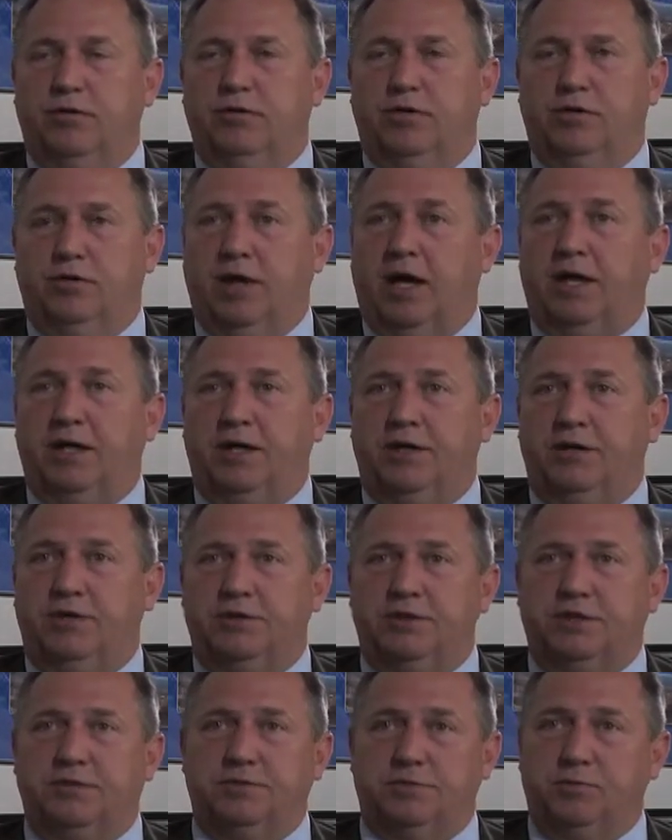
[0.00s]
aligning
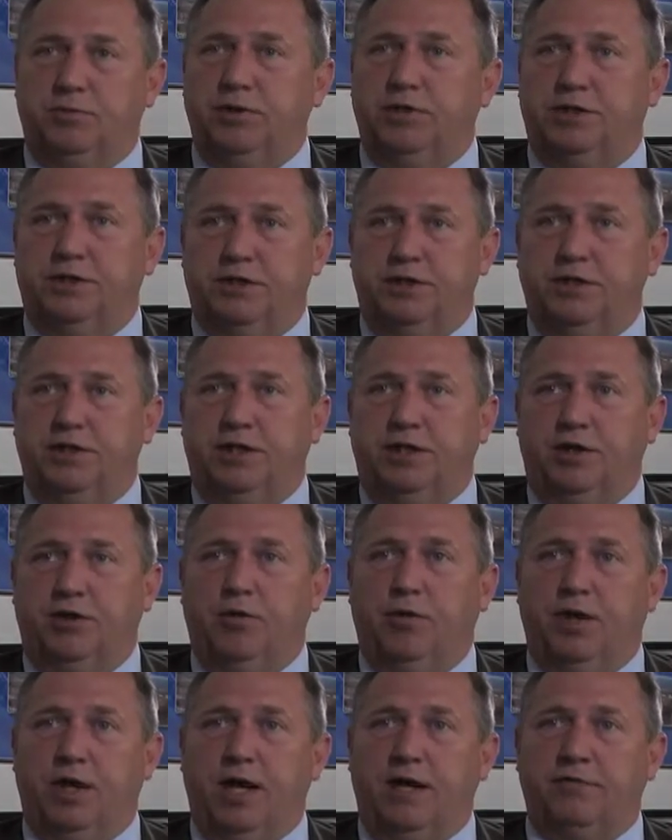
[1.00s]
ourselves with and
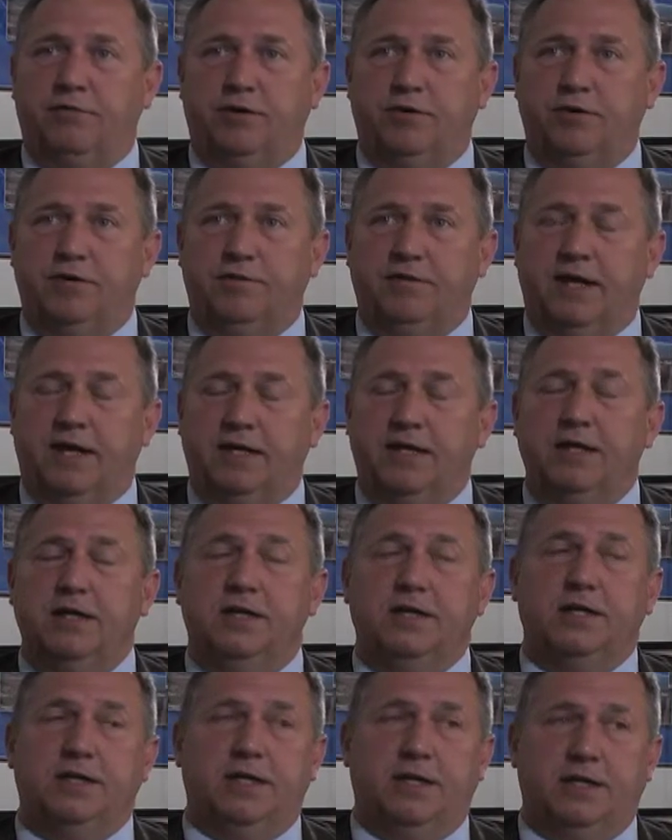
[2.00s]
going after. In fact,
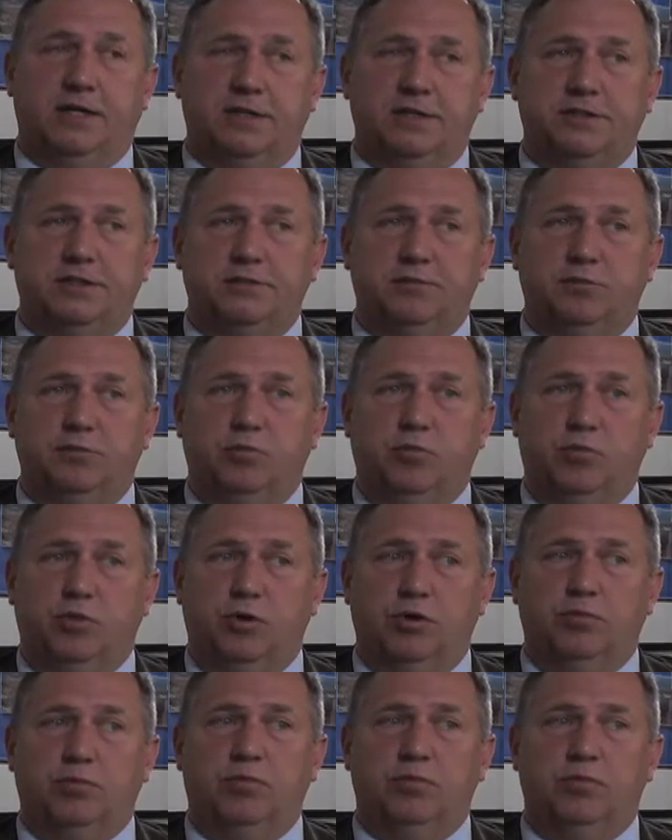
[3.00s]

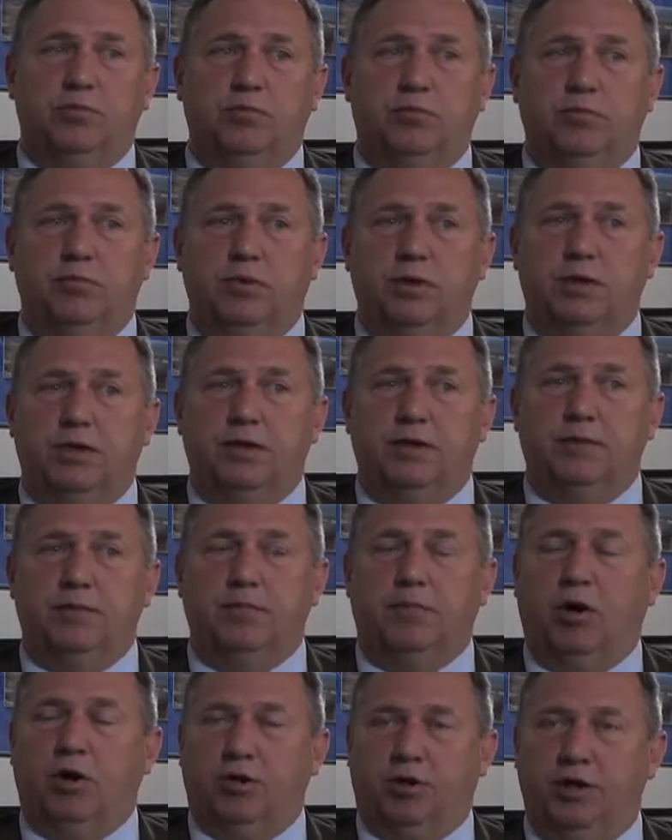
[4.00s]
we're
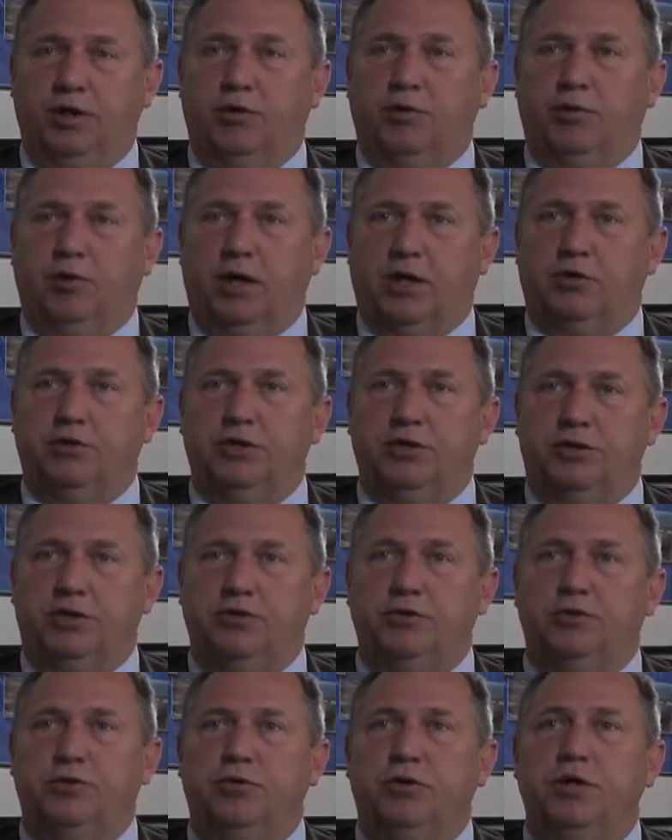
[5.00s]
marketing directly
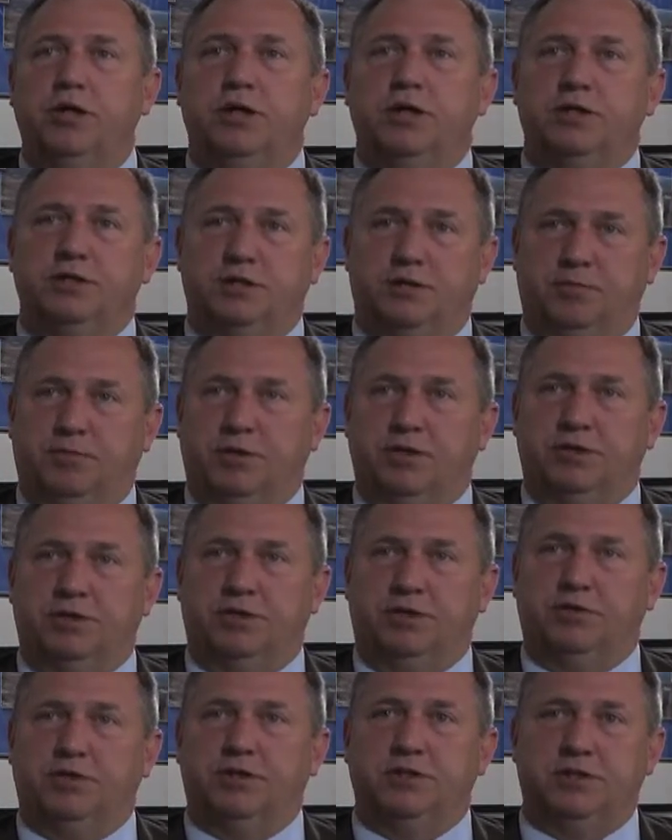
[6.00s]
to some
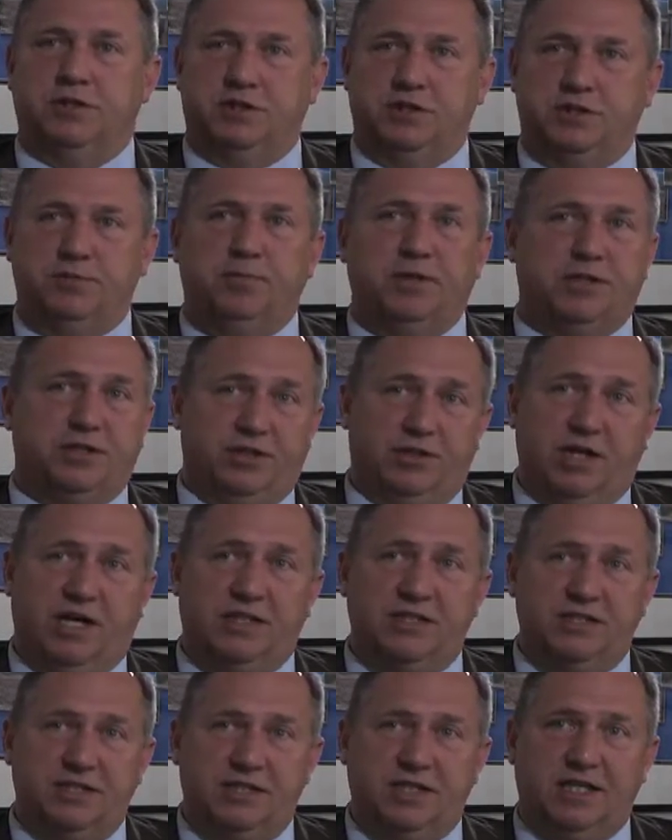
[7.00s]
consultants that
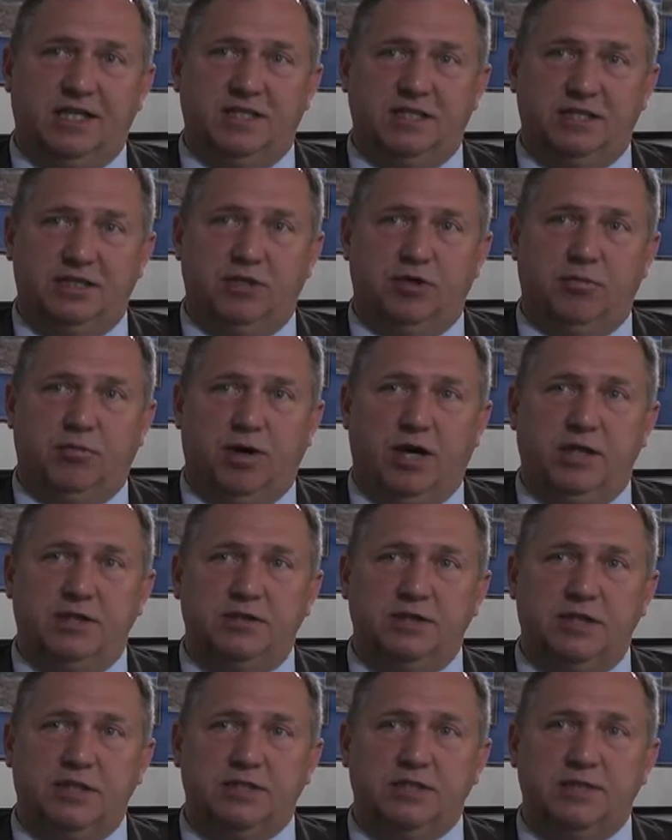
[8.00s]
specialize in data center
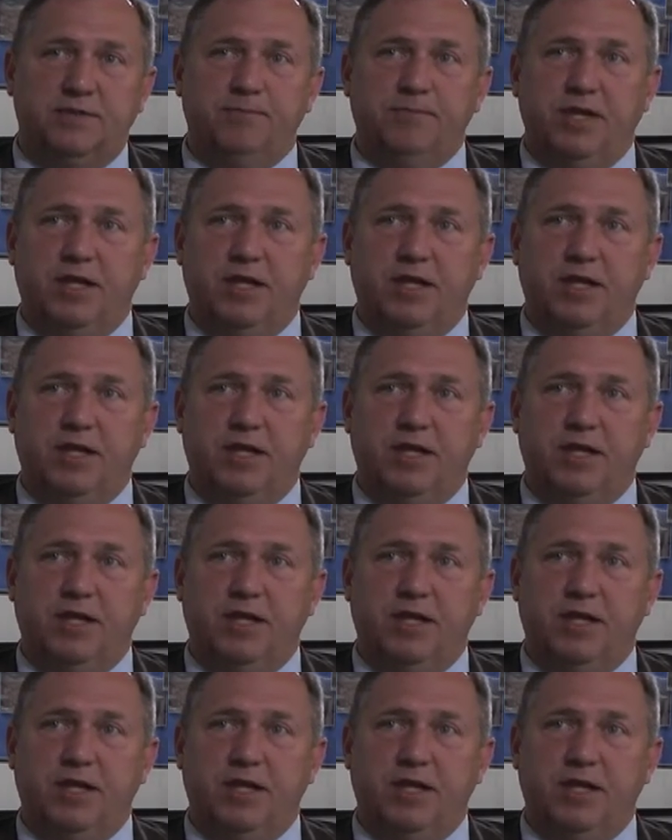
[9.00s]
projects.